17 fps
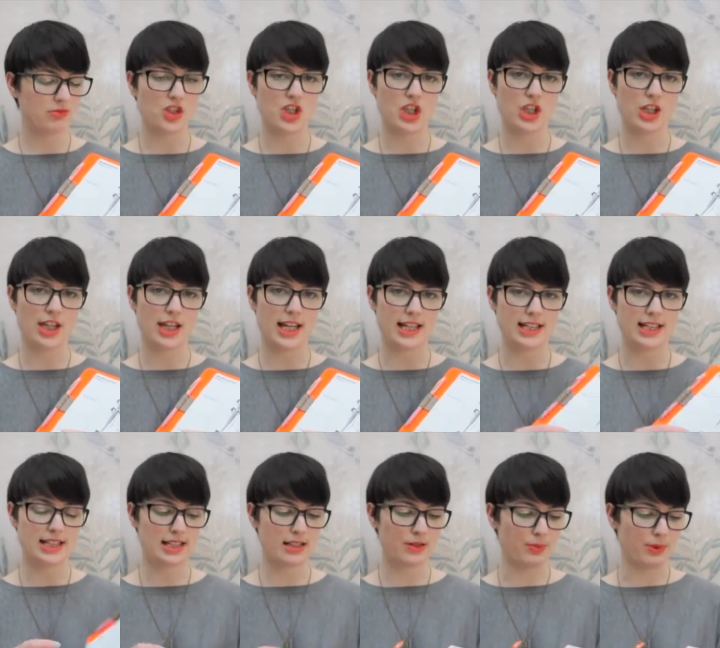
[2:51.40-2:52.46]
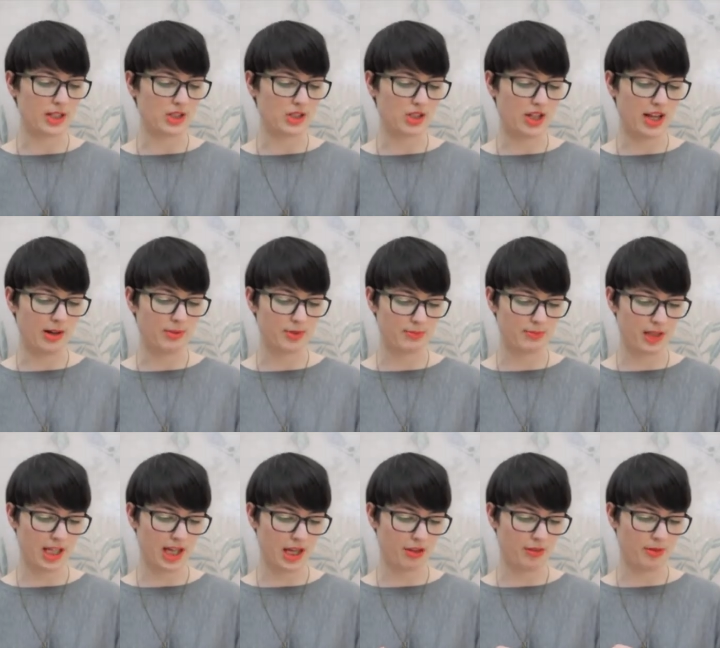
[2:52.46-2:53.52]
to-do list, which helps me
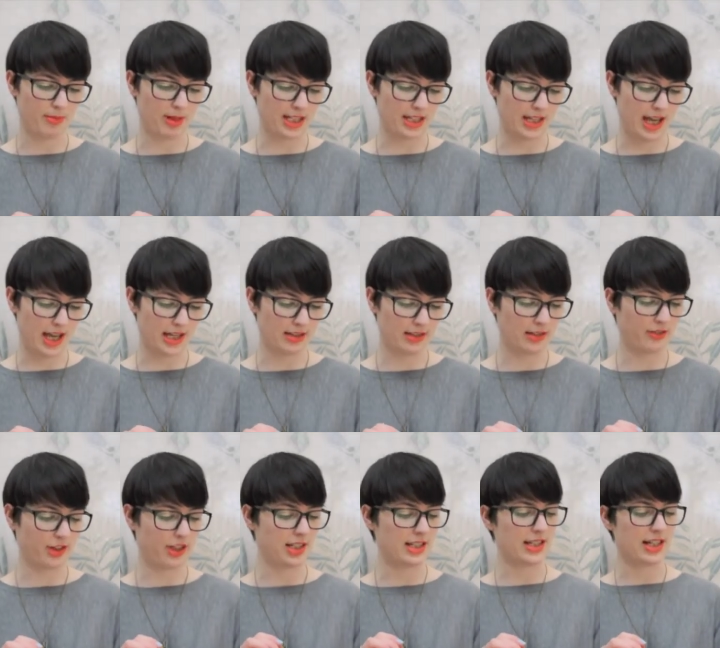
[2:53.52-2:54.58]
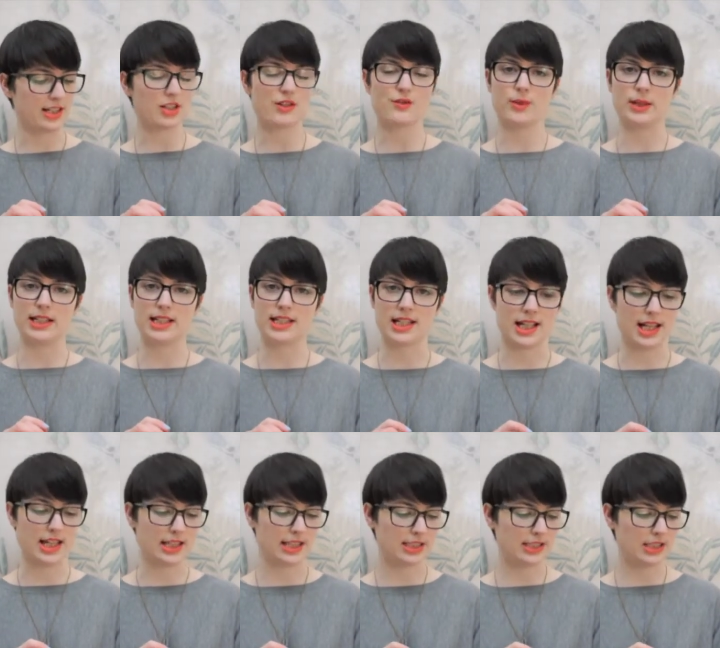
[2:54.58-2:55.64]
get through my day. I've only ticked off one
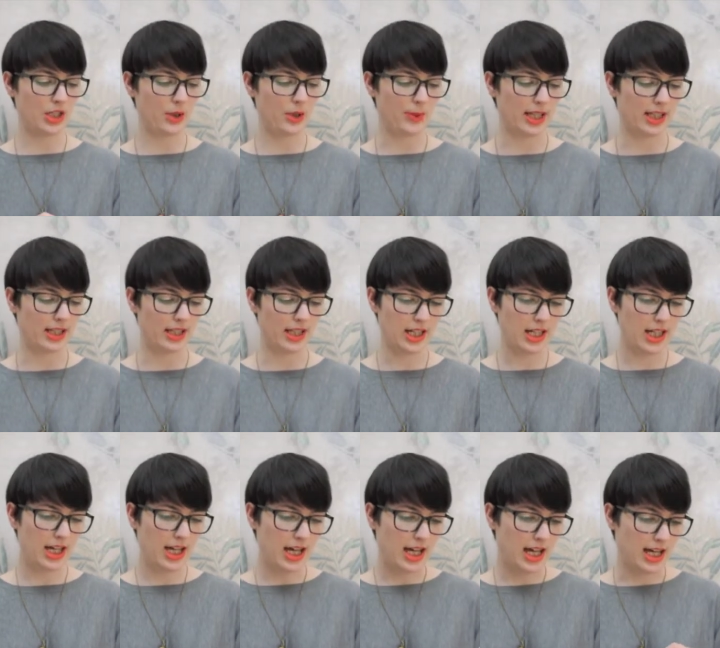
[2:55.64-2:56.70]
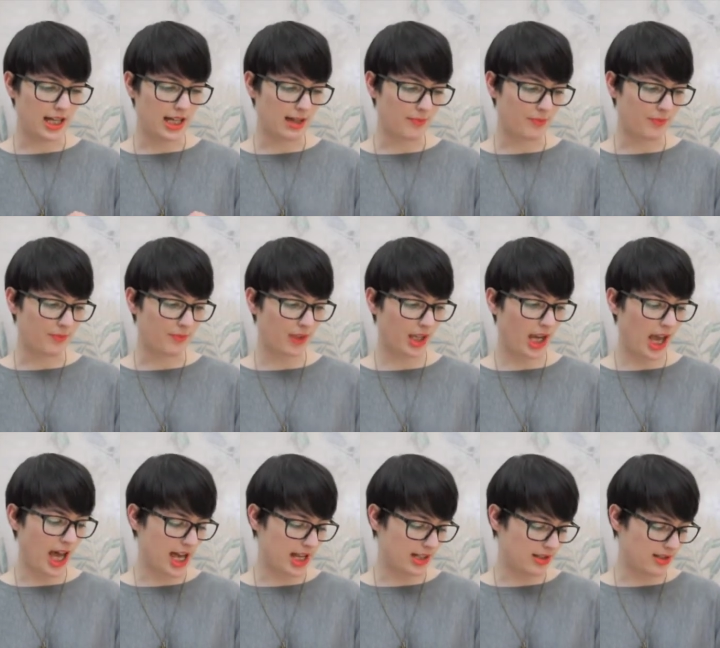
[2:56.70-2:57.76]
today. Oh well.
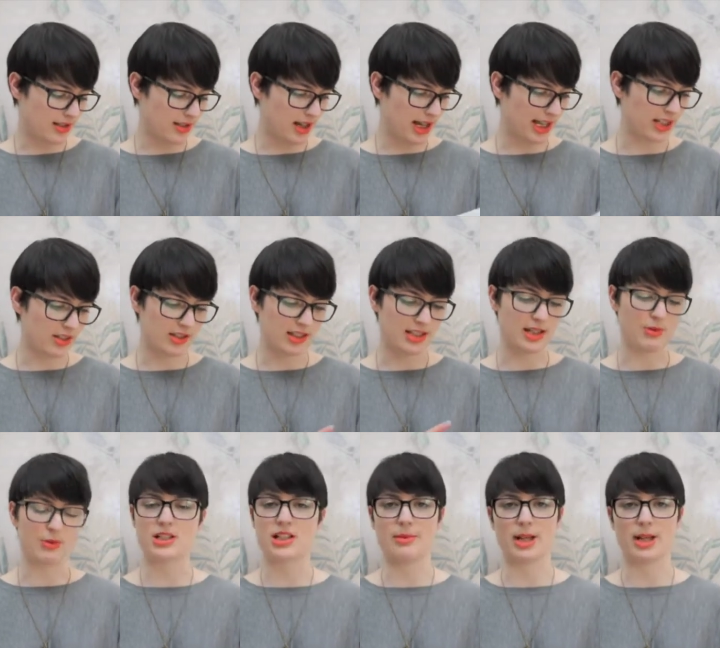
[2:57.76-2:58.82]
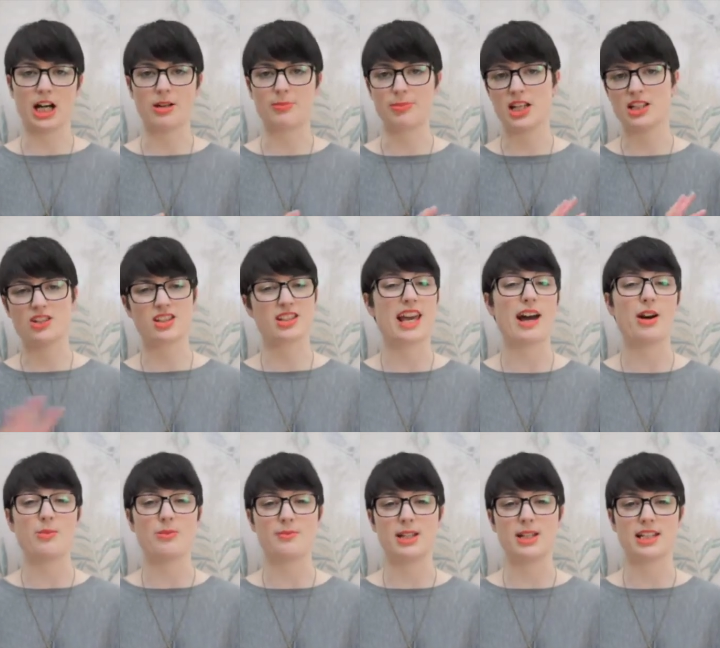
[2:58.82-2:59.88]
And I can just see what's coming up. It just
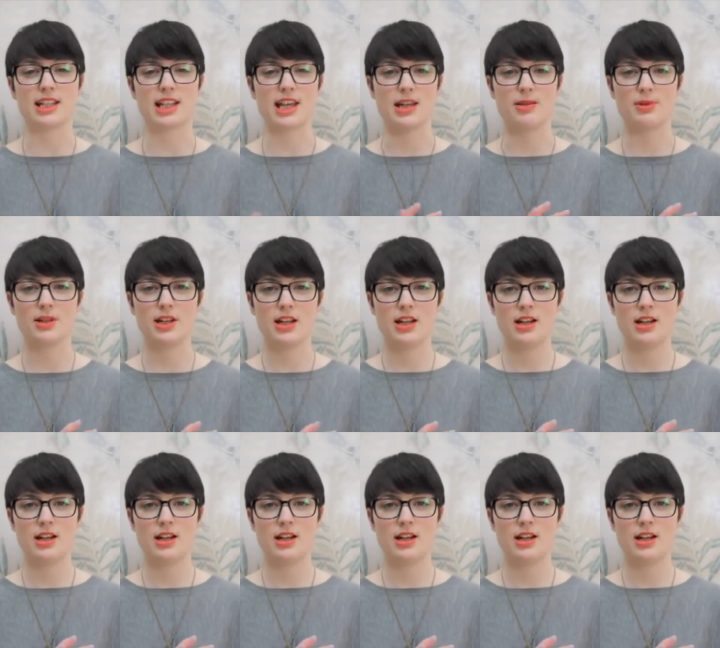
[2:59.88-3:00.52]
helps me to keep